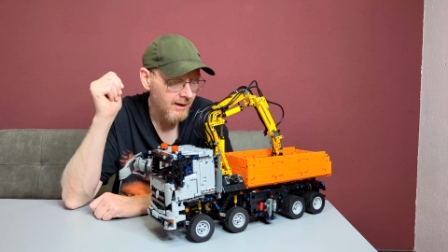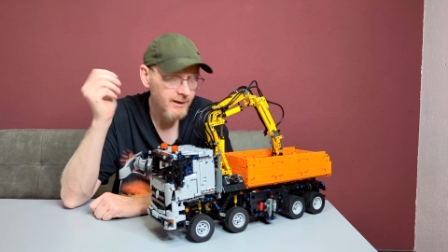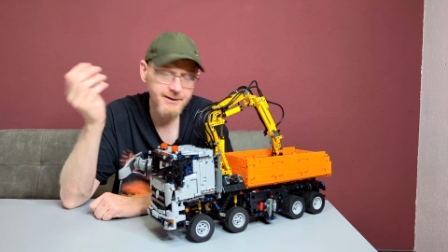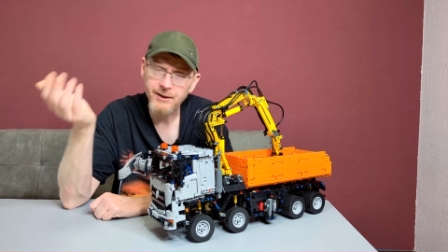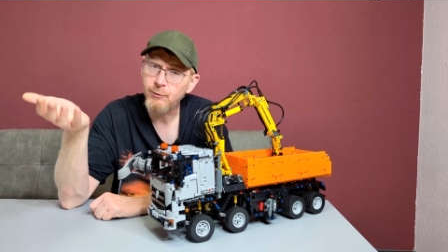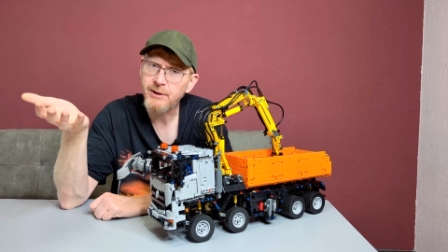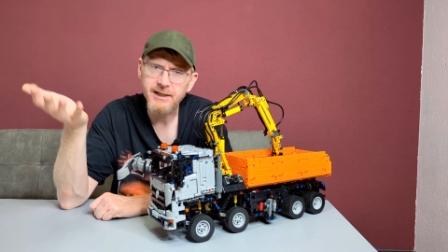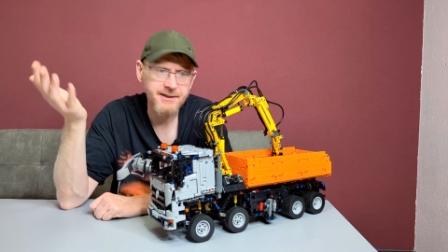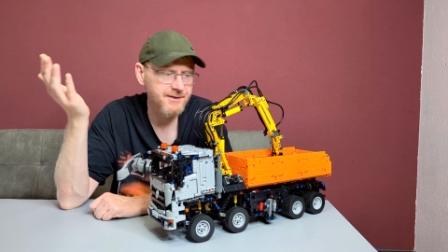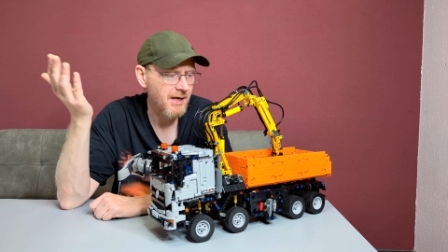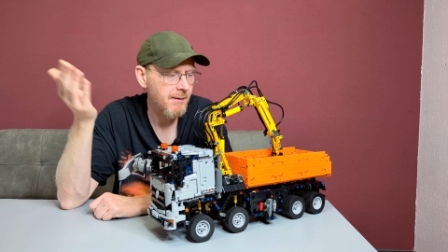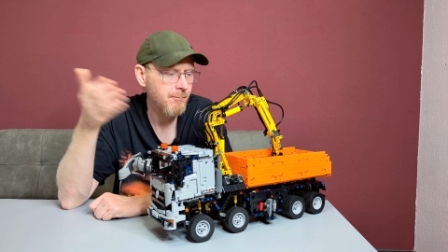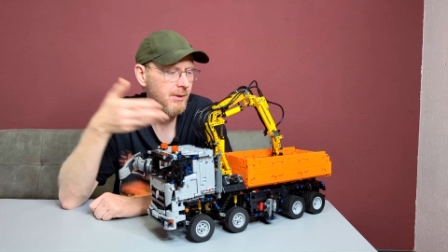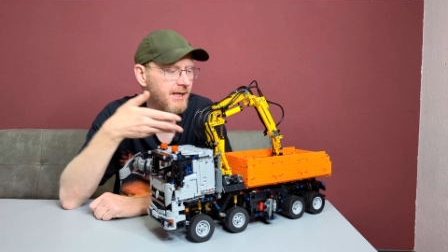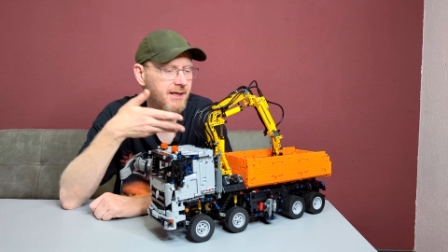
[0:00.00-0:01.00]
so the
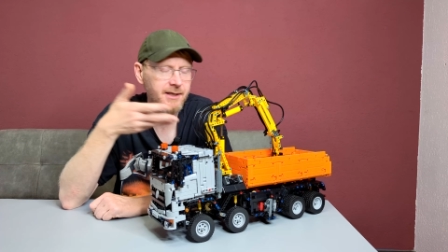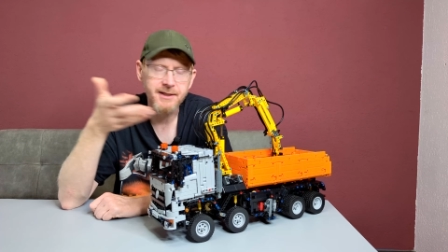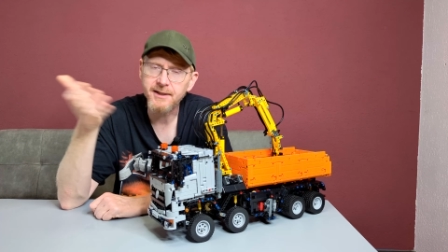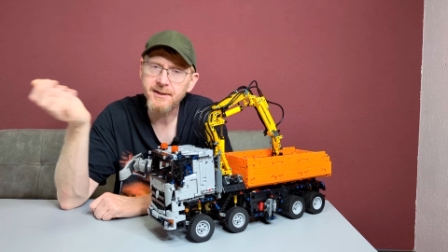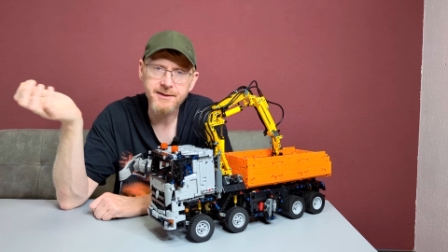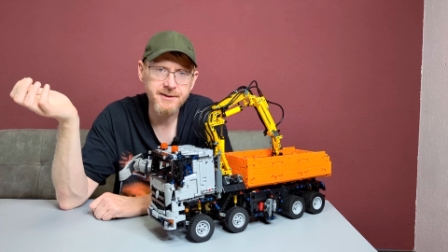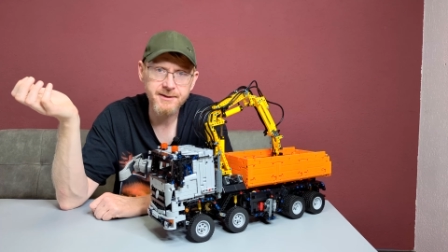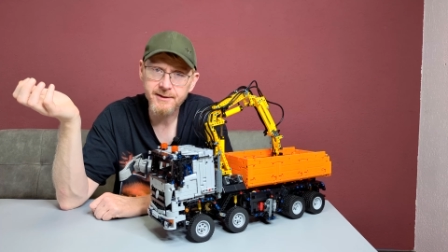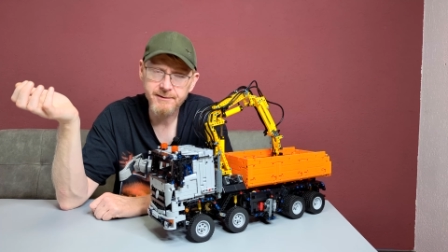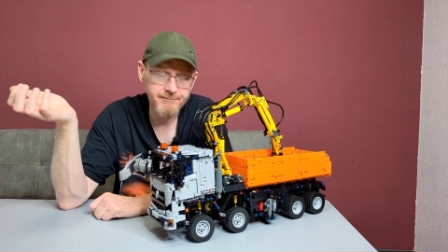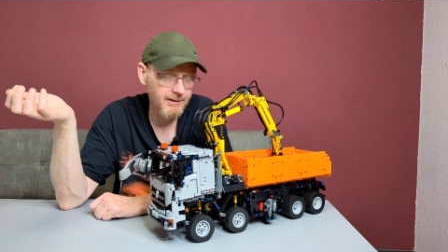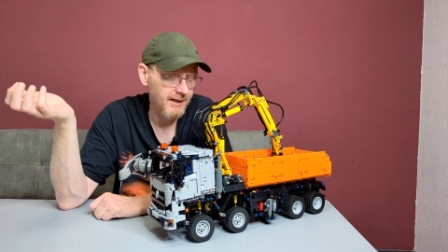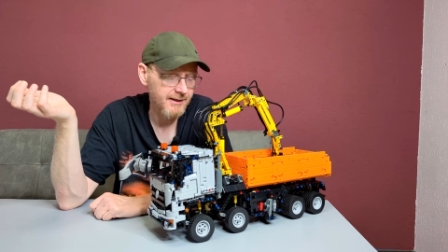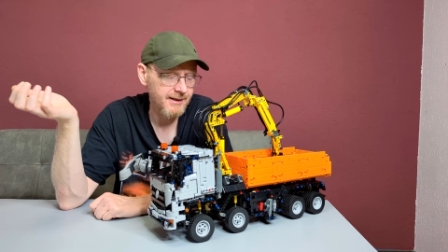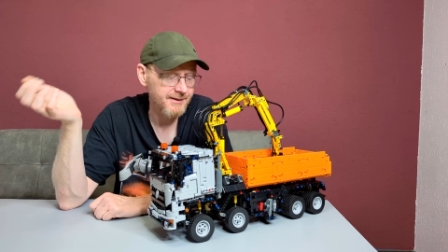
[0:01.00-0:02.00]
assembly is,
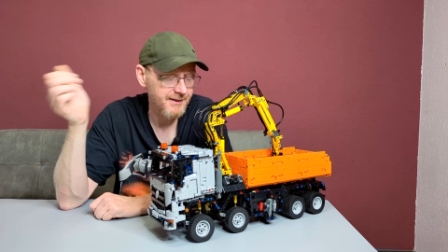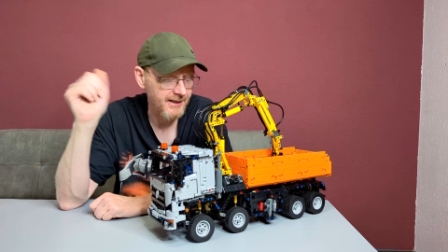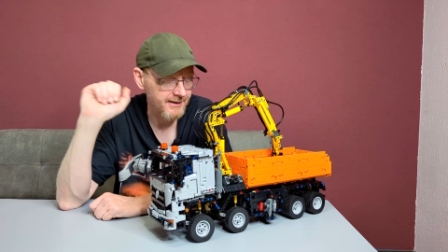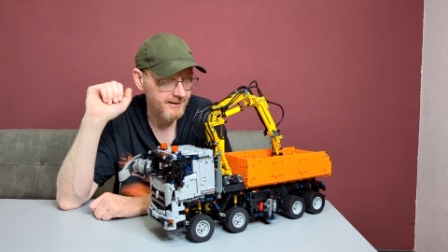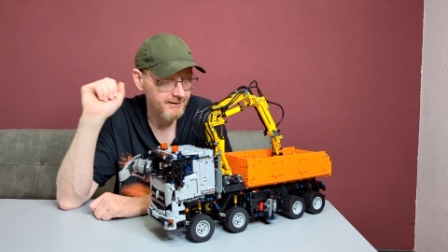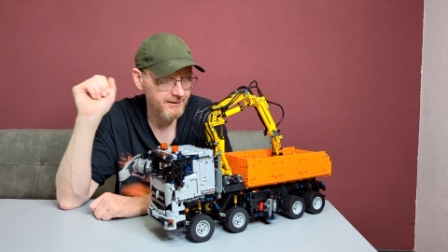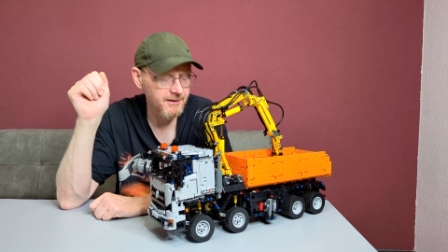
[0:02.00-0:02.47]
like I said,